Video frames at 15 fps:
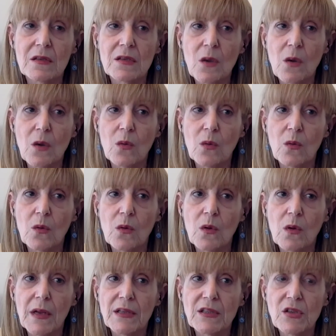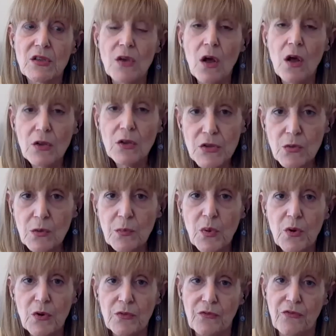So it's also
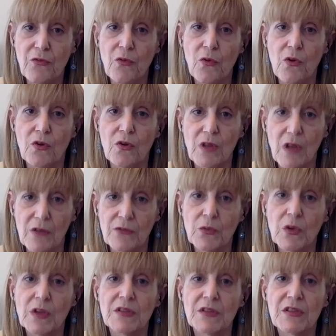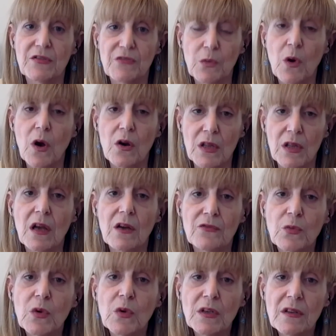important for loved ones. If you are a
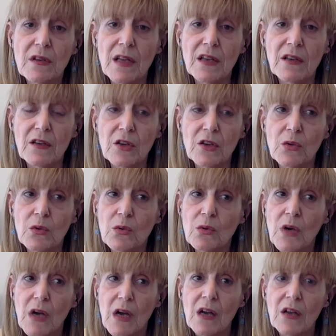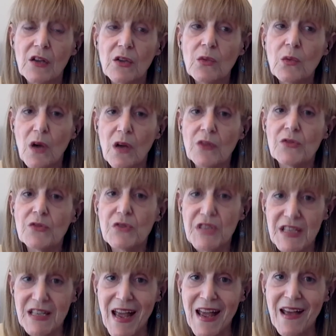loved one, then you
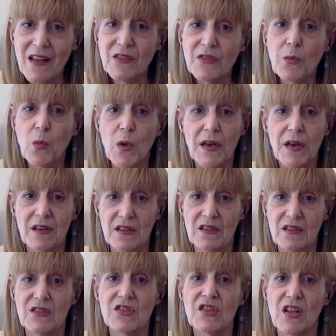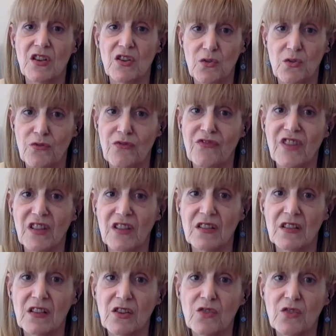understand what it is that you're
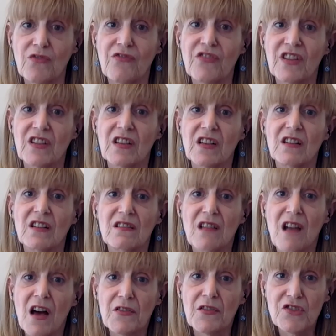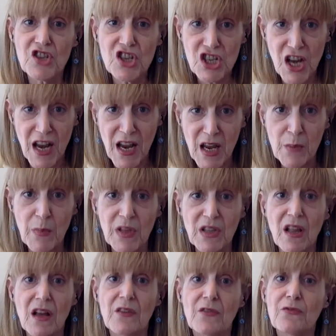feeling. You're feeling a lot of shame,
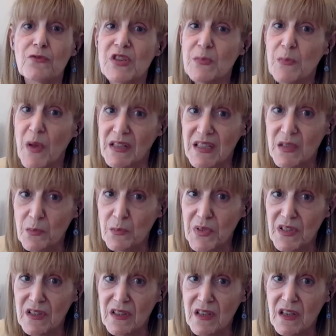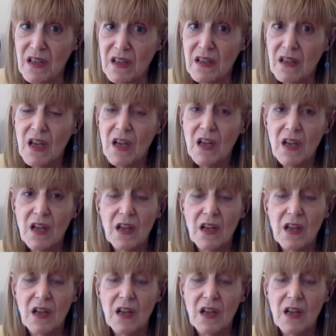a lot of responsibility.